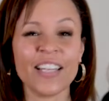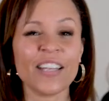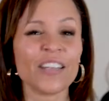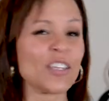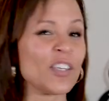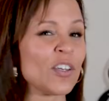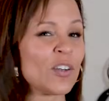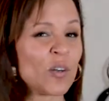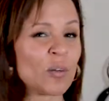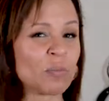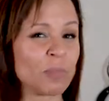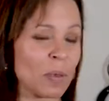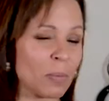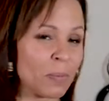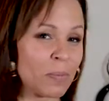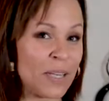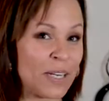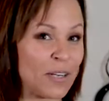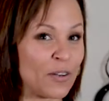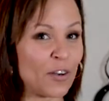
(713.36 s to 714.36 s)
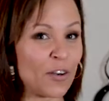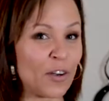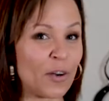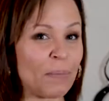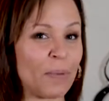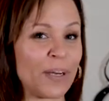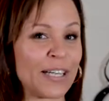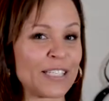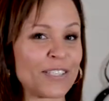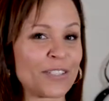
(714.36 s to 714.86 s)
you're probably not going to
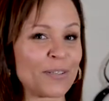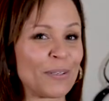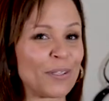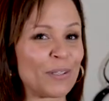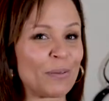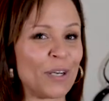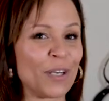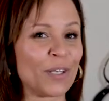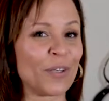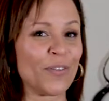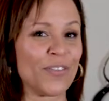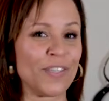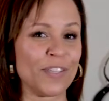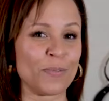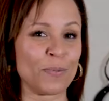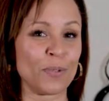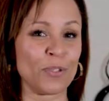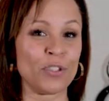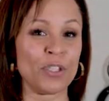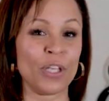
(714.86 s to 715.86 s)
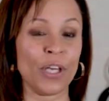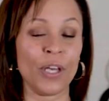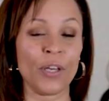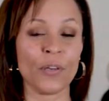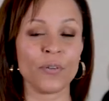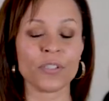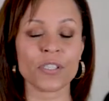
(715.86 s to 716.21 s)
mind doing the work on this one too.